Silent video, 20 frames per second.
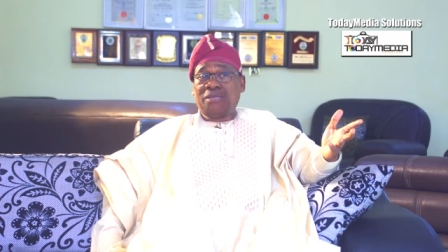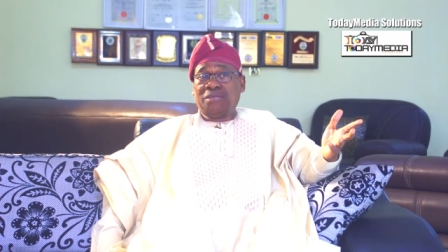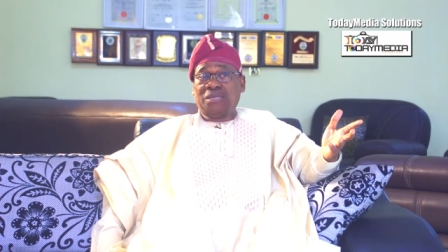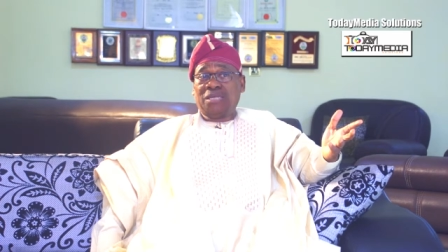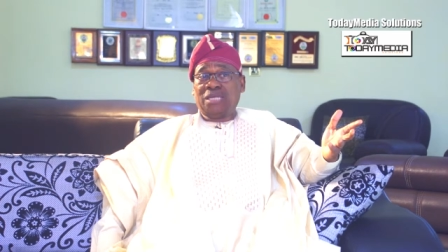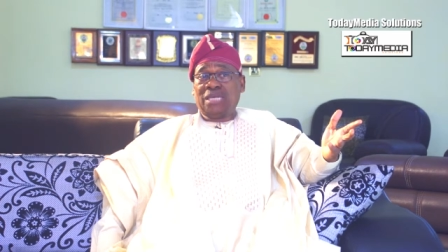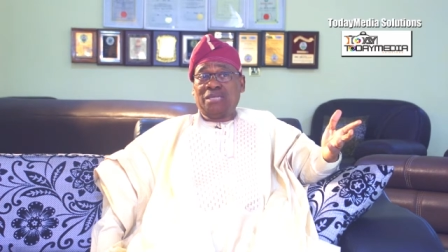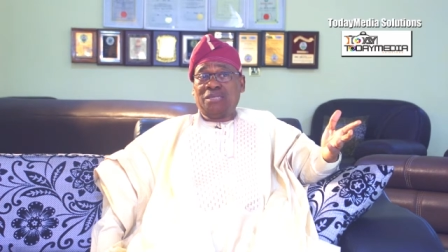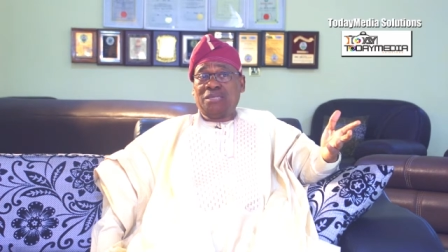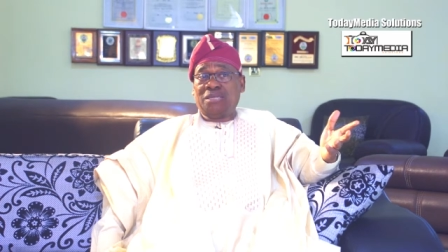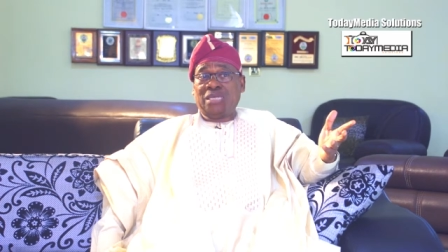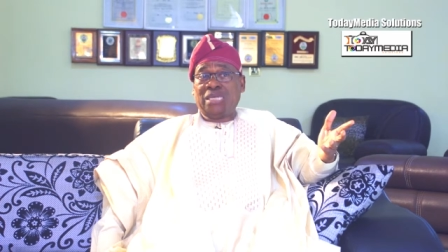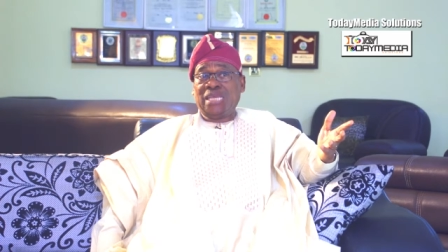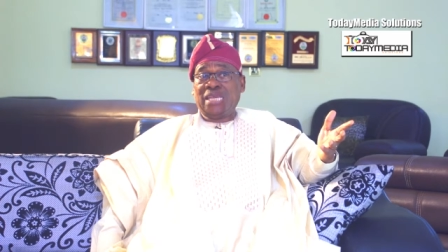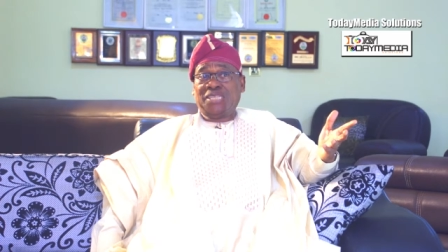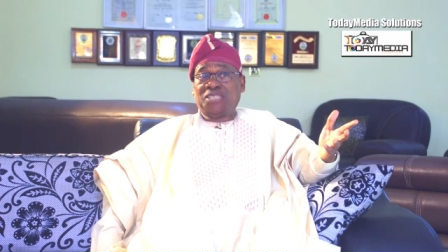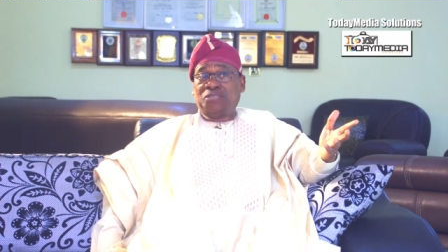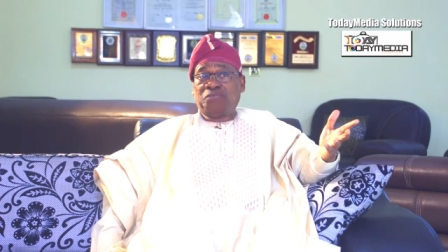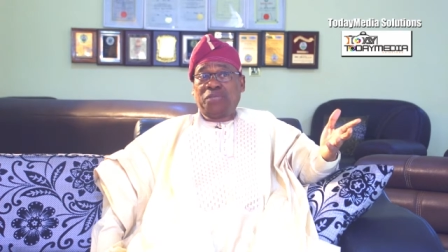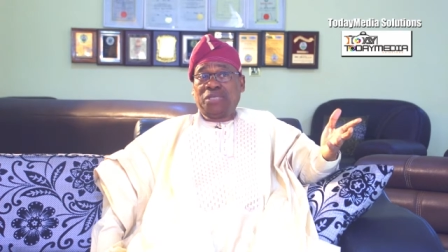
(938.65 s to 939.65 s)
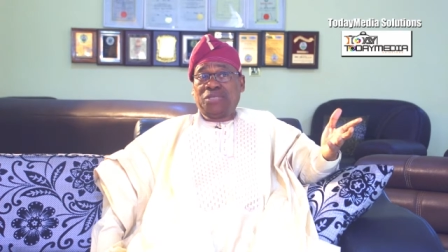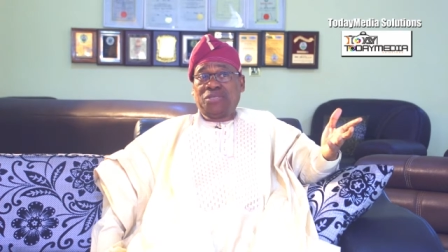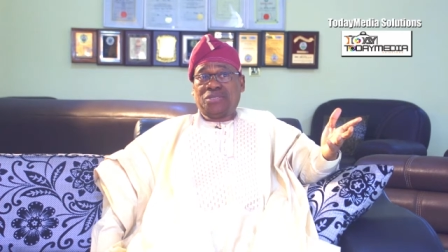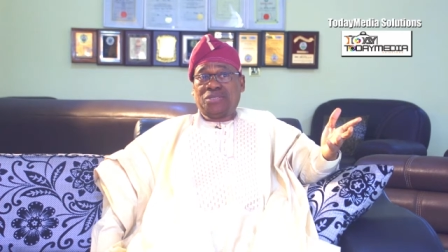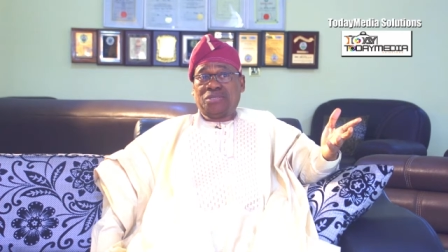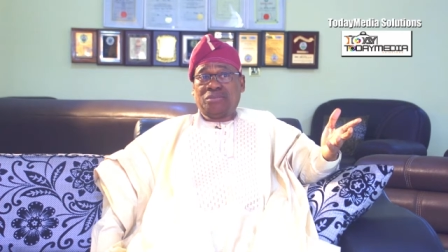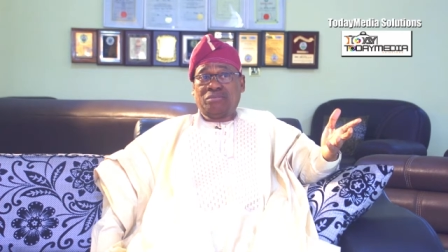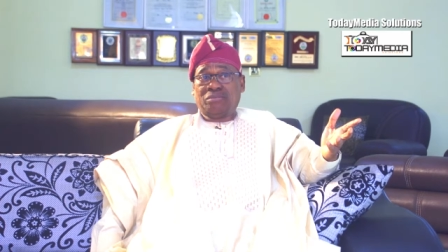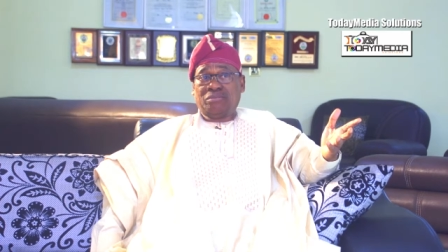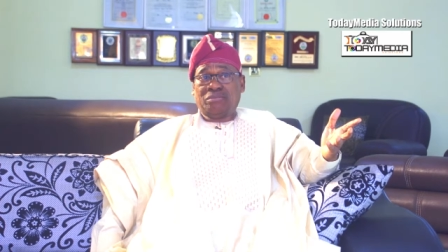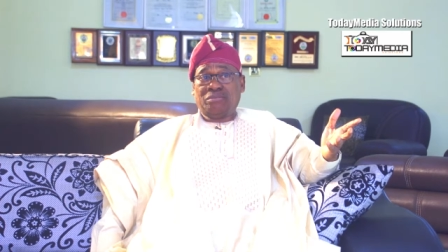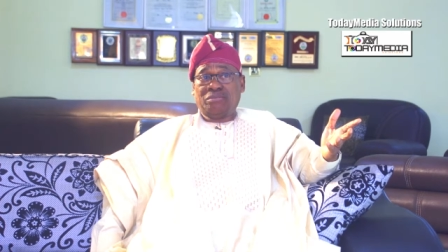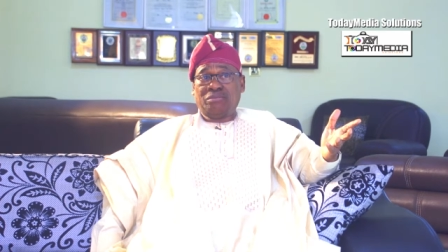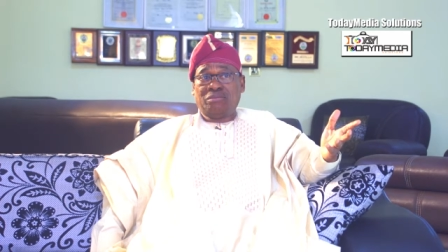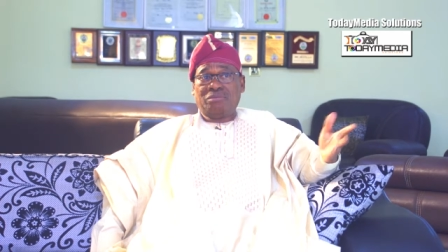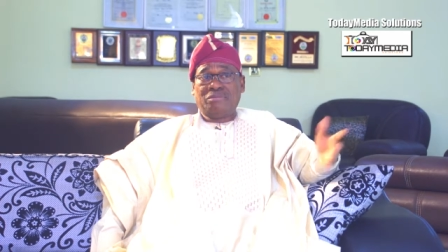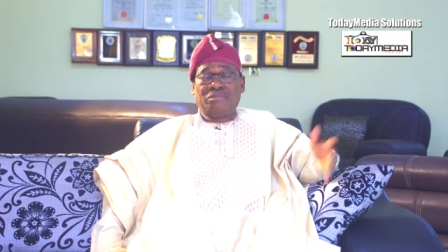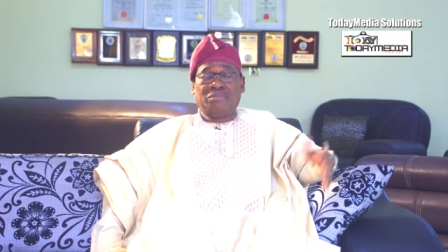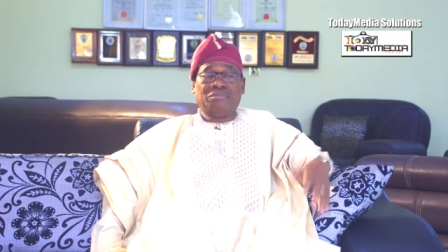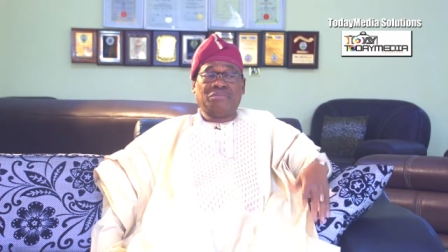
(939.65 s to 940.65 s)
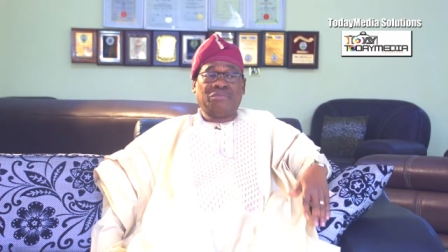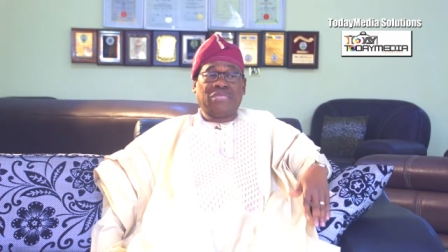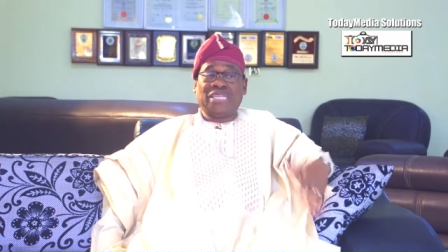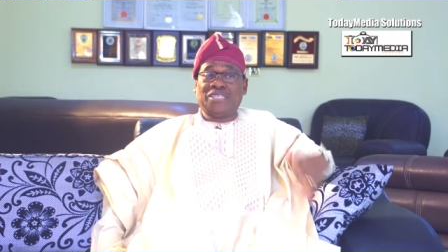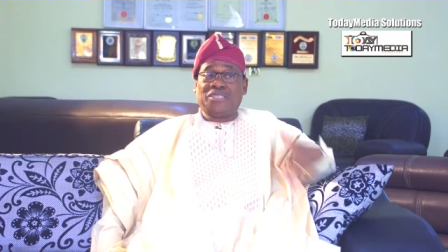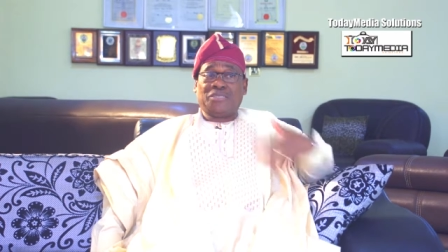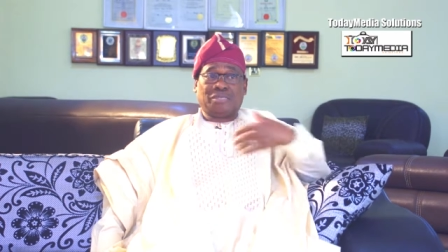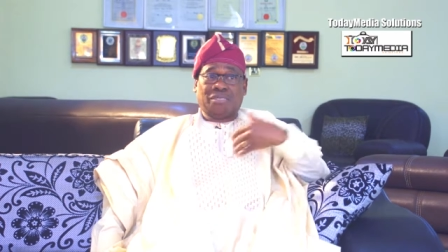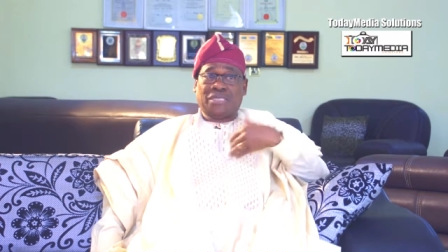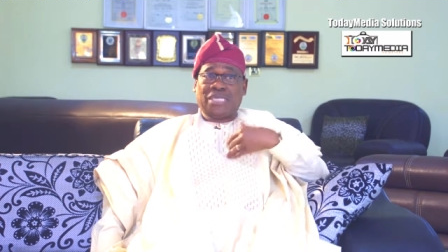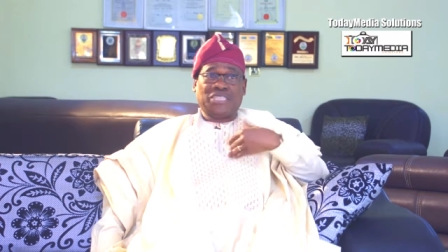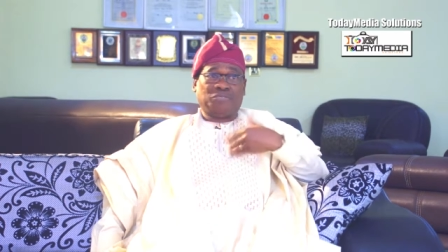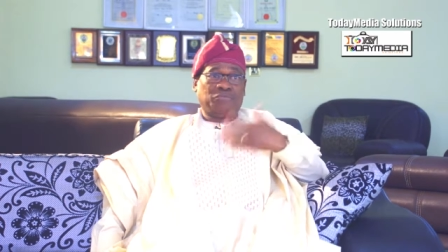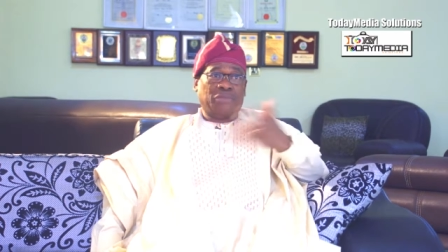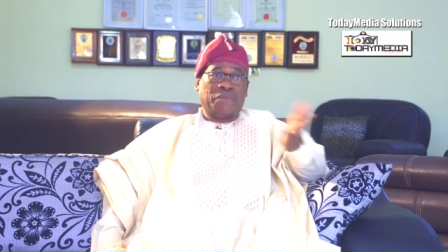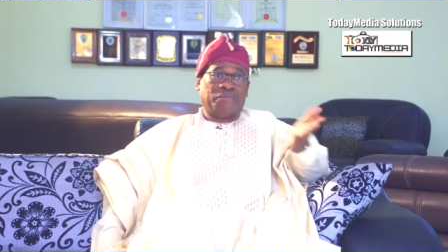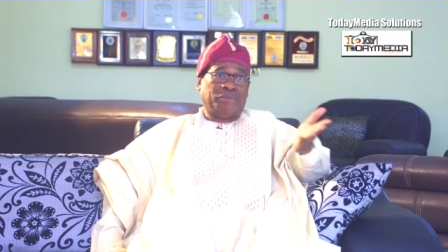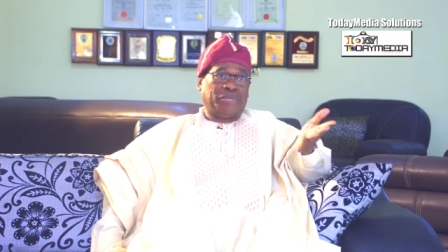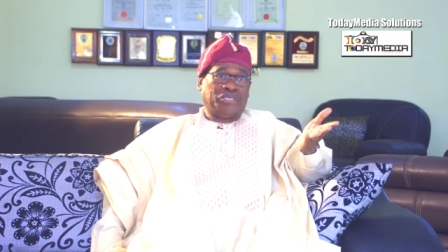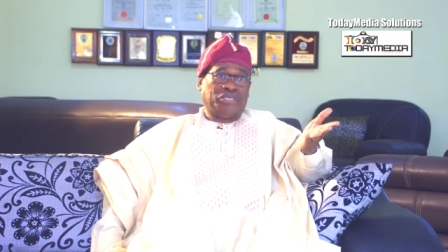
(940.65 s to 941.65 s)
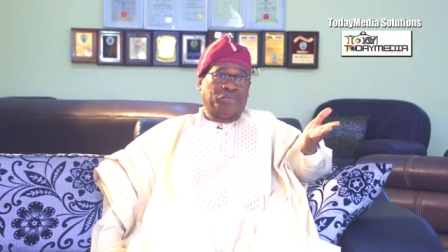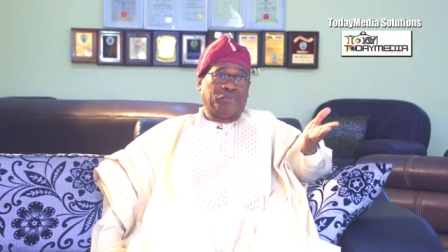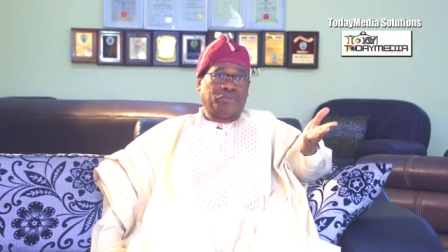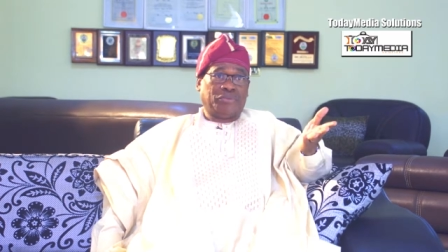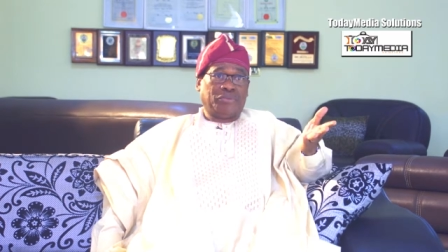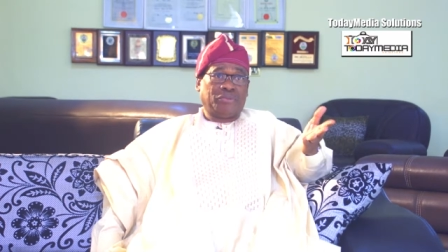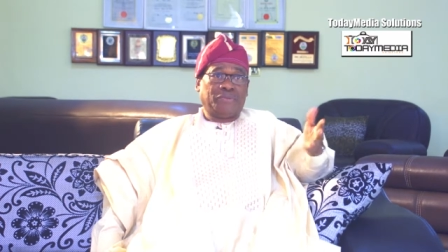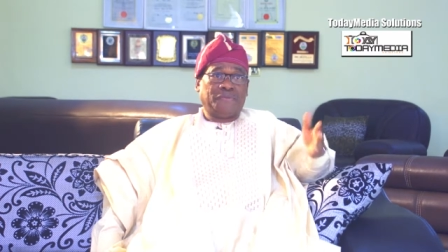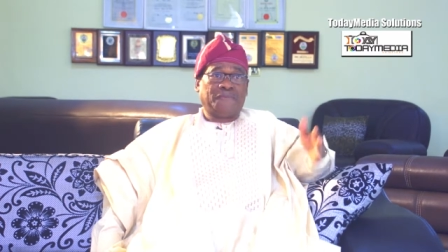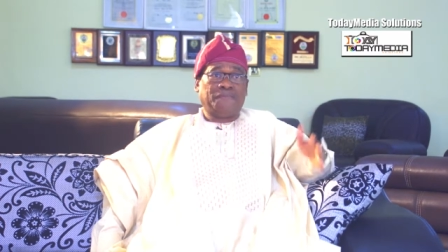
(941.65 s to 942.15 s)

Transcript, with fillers: He, he gets peace. That's, that's my principle.